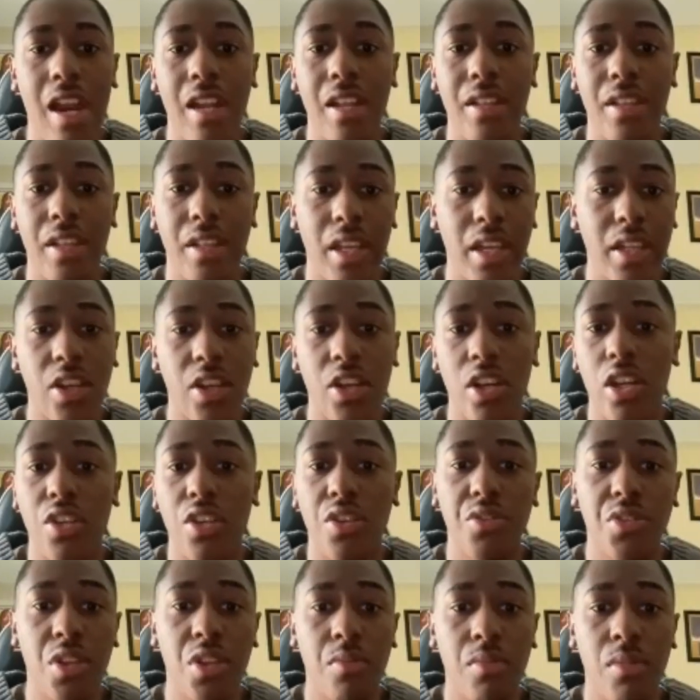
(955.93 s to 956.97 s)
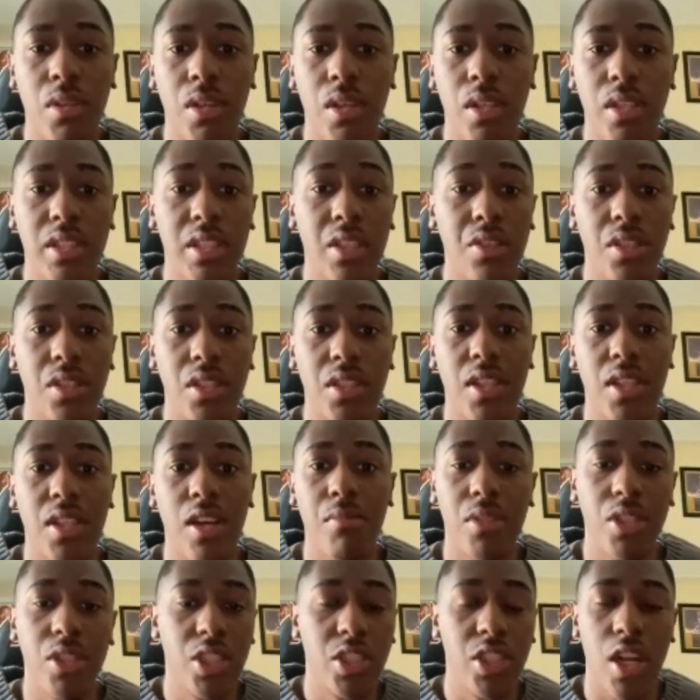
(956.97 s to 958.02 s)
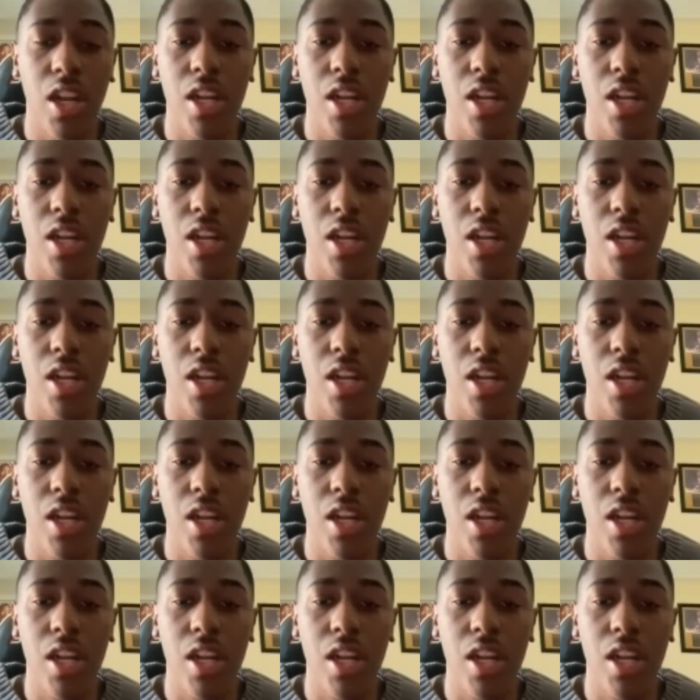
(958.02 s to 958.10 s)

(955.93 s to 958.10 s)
think they're gonna do something, Celtics come and shut it down.